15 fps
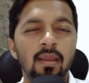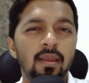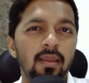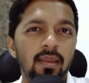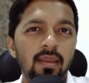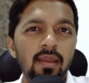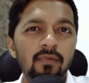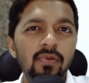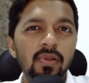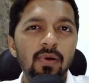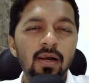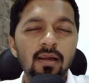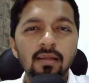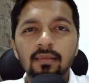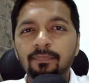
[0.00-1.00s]
Hey
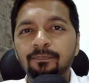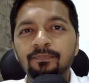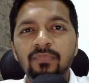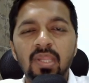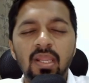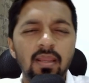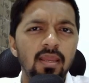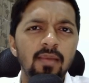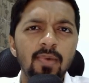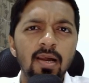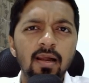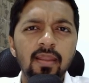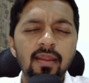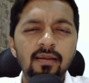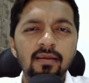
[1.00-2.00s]
everyone,
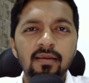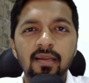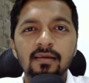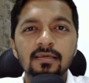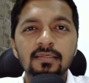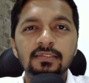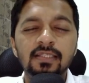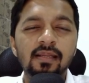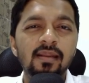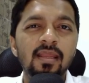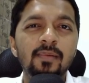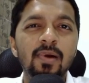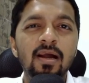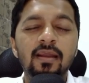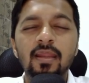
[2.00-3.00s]
AMarket traders and
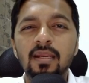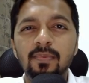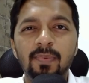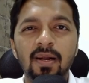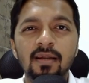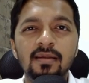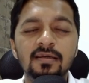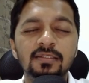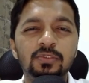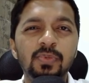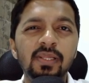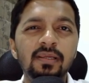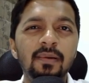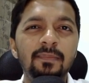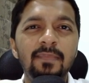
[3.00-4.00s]
AMarket partners,
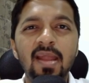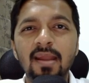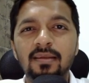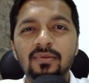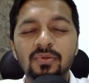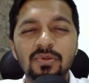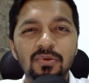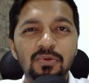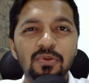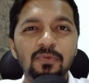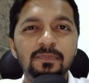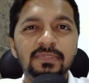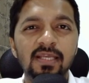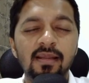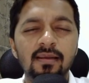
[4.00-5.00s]
welcome back to
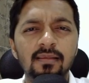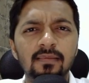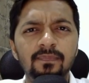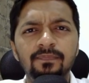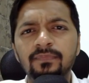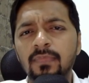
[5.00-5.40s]
YouTube channel.